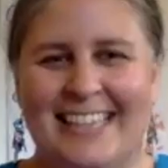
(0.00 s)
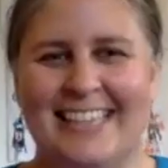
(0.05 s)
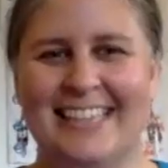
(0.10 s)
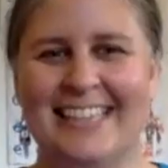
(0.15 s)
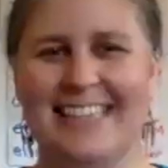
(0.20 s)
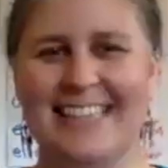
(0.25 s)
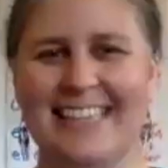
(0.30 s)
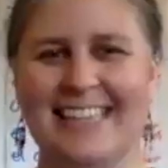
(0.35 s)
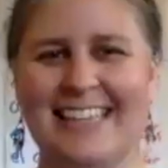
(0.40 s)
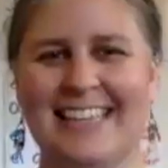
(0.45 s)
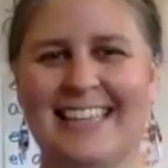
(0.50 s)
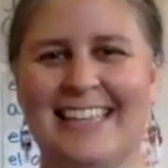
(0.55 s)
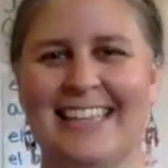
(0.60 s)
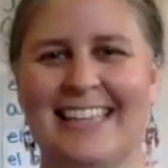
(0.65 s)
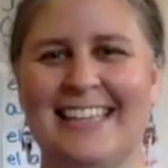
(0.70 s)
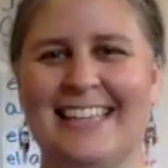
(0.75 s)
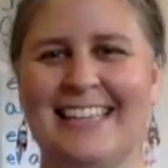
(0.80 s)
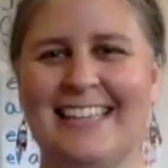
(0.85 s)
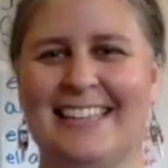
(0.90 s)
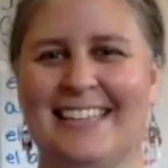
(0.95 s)

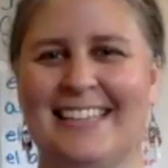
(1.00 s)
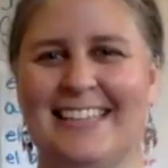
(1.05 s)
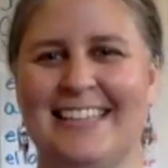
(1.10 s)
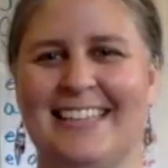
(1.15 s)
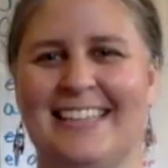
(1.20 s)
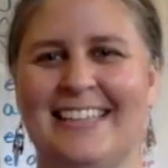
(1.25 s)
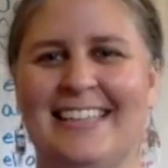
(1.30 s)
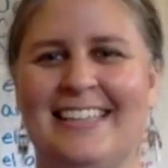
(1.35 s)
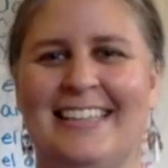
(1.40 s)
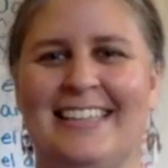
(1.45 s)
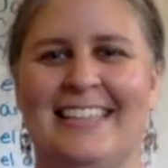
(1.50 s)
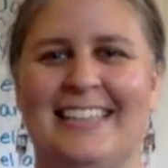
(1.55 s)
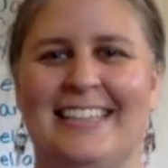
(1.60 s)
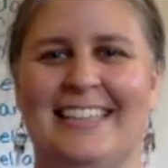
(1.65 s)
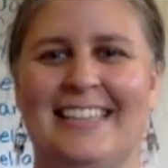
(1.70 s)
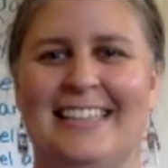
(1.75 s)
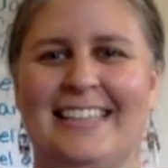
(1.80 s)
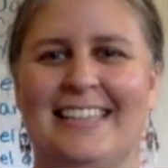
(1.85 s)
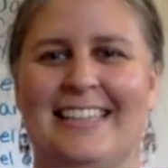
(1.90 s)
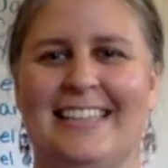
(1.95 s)

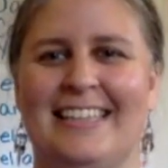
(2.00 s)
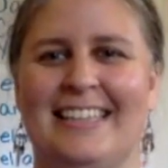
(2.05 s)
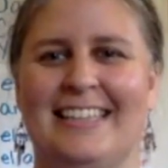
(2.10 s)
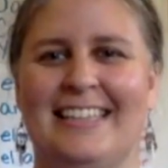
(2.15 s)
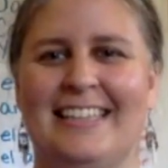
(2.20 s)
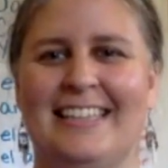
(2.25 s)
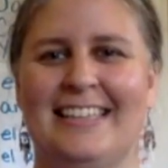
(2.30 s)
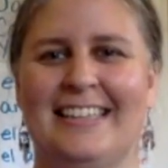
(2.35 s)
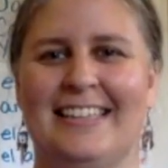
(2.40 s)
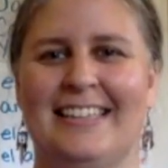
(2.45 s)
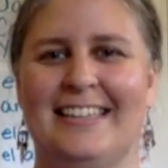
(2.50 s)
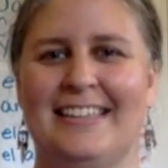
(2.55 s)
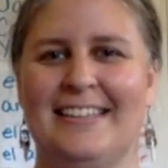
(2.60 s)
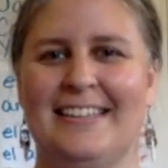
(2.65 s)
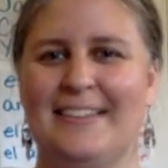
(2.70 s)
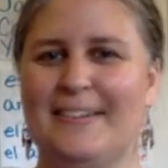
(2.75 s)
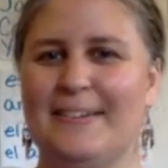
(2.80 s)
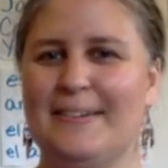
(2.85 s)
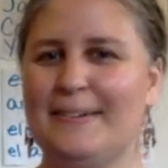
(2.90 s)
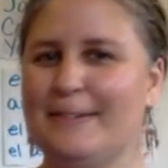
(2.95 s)

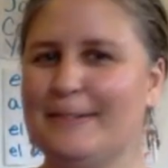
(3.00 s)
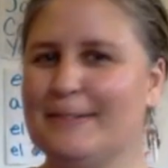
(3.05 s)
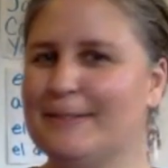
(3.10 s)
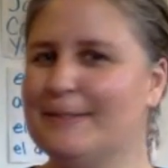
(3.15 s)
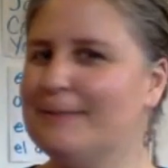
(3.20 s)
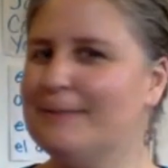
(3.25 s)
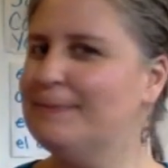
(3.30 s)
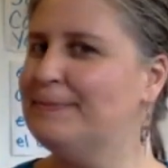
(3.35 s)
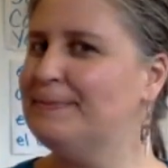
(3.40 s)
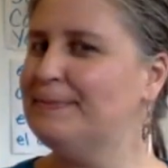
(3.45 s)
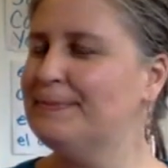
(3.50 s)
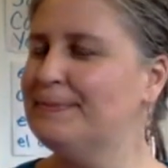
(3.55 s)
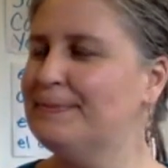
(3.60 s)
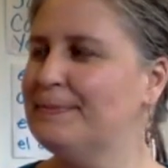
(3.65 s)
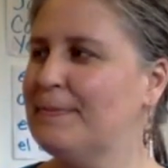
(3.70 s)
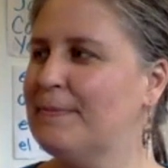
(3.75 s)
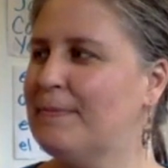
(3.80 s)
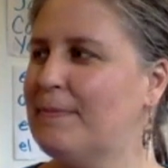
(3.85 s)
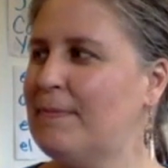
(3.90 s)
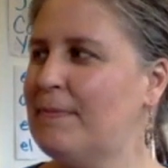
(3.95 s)

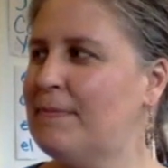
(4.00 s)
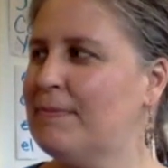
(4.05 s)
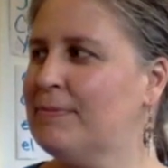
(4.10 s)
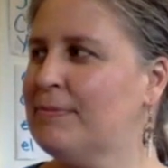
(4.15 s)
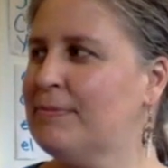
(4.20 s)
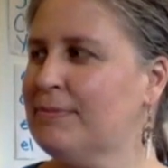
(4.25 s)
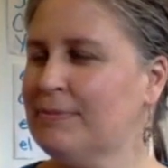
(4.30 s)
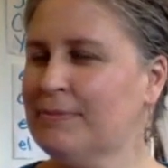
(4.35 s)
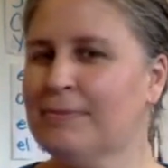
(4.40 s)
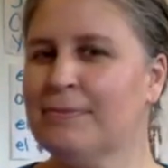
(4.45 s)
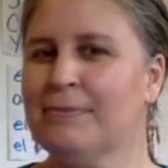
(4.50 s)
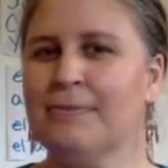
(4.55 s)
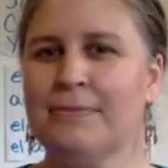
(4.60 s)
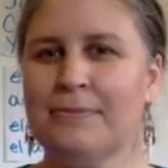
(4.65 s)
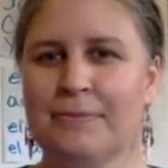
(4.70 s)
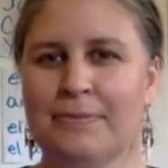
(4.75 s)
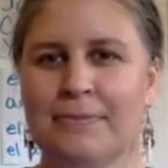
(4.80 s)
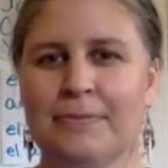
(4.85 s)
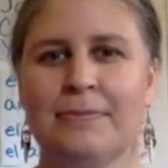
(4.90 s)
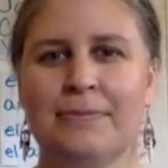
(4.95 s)

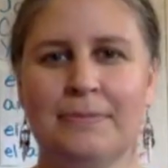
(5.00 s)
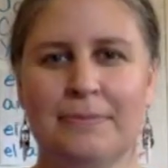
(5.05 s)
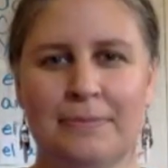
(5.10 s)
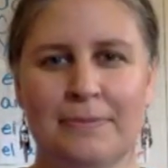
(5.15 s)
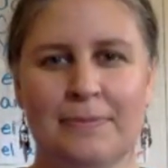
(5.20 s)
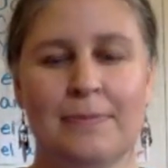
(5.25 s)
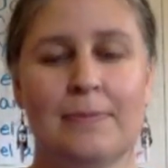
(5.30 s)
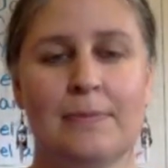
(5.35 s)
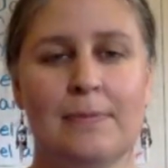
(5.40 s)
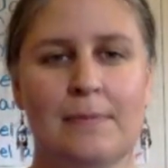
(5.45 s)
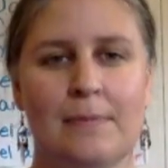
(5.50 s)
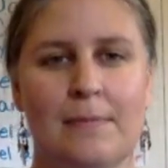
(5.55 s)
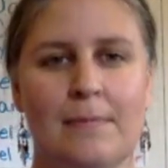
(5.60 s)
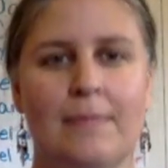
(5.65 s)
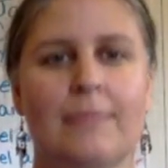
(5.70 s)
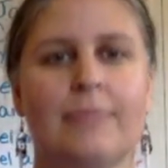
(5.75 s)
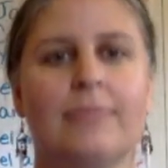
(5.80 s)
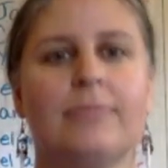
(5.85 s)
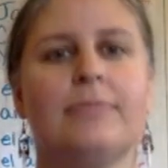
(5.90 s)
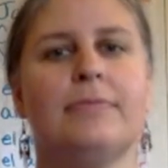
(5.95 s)

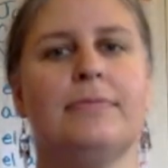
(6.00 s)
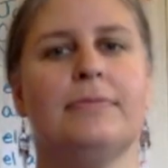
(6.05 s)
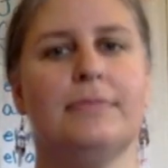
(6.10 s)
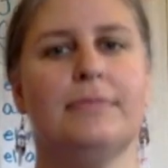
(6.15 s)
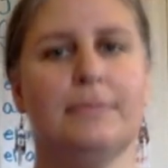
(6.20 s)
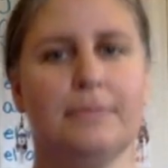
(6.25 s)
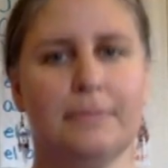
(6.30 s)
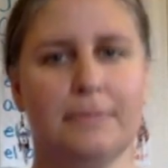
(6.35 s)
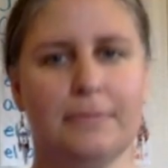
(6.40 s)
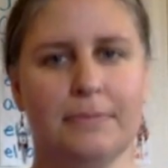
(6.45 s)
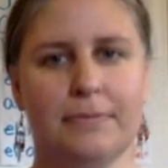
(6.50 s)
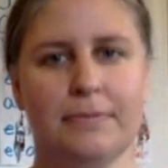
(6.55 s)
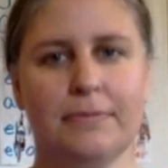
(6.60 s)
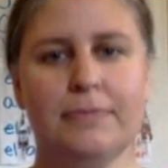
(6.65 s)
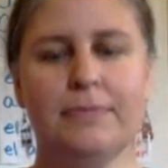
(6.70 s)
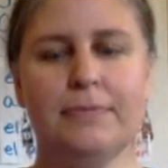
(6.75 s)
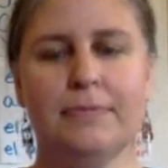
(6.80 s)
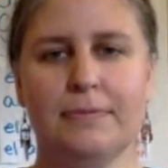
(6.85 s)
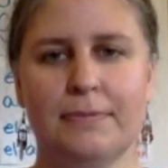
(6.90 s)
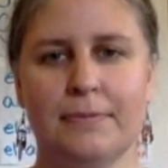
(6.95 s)

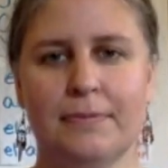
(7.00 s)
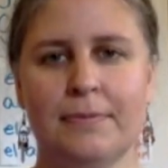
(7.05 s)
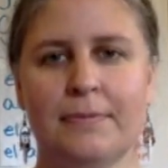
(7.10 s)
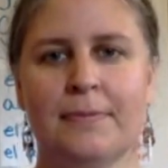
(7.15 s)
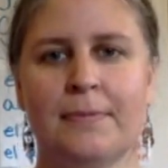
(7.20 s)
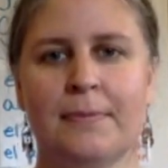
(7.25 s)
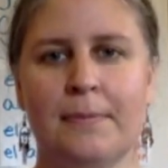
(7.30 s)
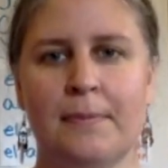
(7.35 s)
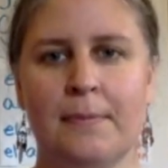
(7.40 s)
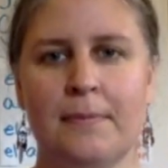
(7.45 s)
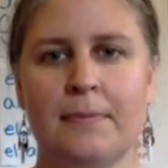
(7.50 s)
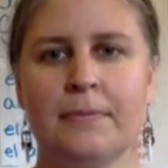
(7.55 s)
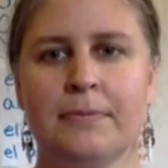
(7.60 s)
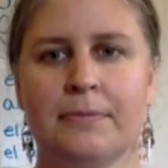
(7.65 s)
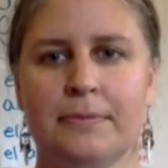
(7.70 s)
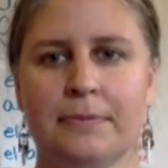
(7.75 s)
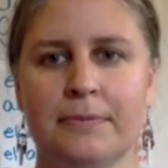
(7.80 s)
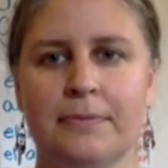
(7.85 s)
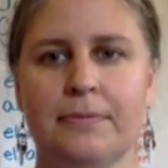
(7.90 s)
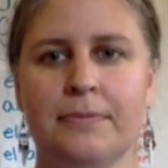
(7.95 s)
[no speech]